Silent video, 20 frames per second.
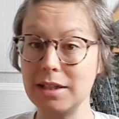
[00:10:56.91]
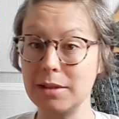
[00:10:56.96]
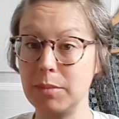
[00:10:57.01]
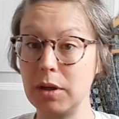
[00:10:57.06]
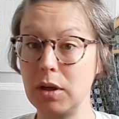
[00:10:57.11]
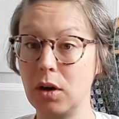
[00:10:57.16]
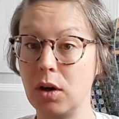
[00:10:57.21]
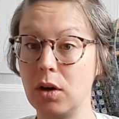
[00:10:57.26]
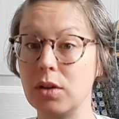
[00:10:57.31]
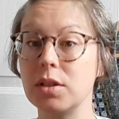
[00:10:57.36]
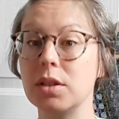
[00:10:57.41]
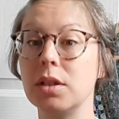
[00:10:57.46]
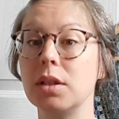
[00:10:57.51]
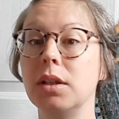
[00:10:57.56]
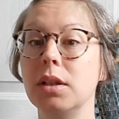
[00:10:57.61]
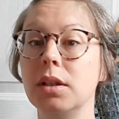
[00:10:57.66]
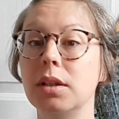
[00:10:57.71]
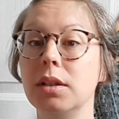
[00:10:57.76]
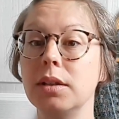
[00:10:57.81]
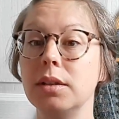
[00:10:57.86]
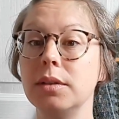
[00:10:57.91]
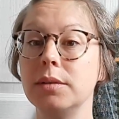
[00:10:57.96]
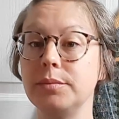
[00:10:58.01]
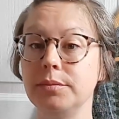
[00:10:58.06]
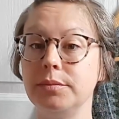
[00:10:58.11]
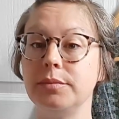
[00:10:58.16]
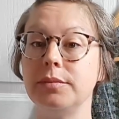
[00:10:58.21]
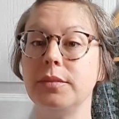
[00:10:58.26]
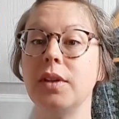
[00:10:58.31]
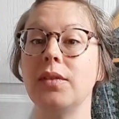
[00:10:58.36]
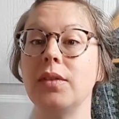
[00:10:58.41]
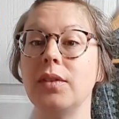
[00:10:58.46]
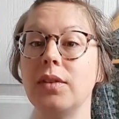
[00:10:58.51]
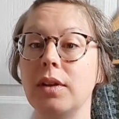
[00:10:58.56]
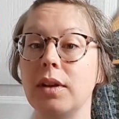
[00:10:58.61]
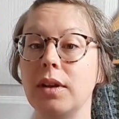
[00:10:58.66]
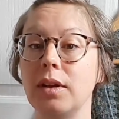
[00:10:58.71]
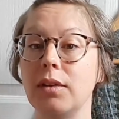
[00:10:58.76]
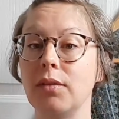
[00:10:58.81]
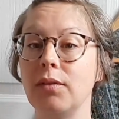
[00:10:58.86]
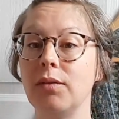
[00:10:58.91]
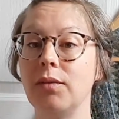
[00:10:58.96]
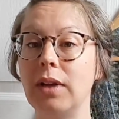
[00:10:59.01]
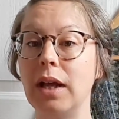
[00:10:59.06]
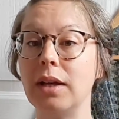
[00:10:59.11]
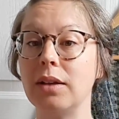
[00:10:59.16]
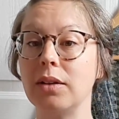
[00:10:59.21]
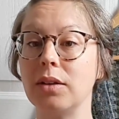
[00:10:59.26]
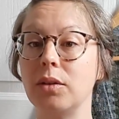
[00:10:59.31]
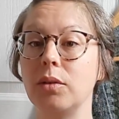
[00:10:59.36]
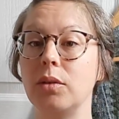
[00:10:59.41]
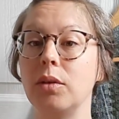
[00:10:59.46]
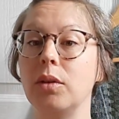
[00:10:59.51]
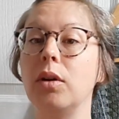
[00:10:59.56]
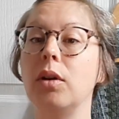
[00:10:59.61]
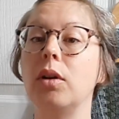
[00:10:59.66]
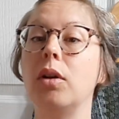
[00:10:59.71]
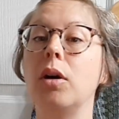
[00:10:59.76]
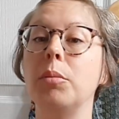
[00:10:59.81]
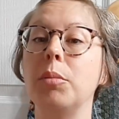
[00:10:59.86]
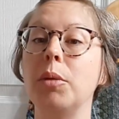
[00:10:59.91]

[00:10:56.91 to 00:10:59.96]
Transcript: because I sit flat along